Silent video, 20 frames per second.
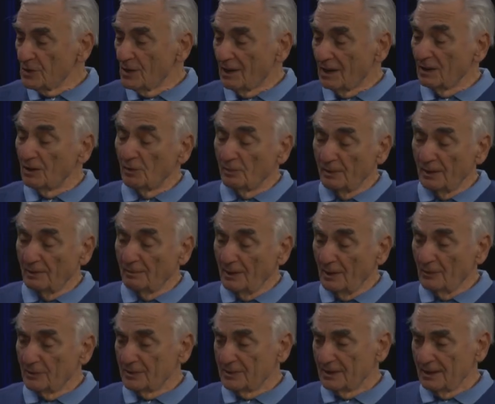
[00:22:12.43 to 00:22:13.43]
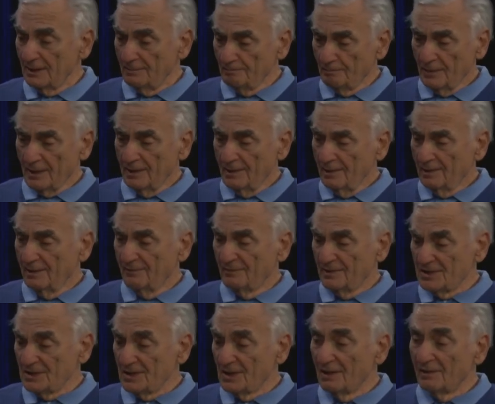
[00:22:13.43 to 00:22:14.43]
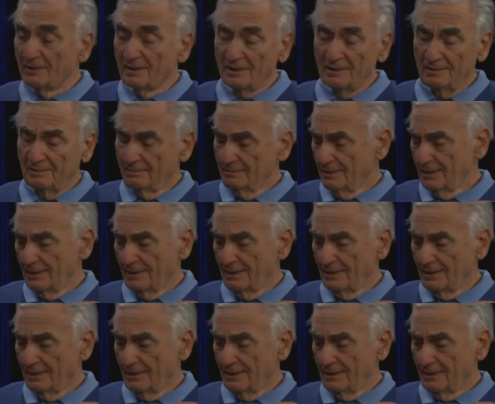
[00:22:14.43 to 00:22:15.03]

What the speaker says: talk a little bit about the facility.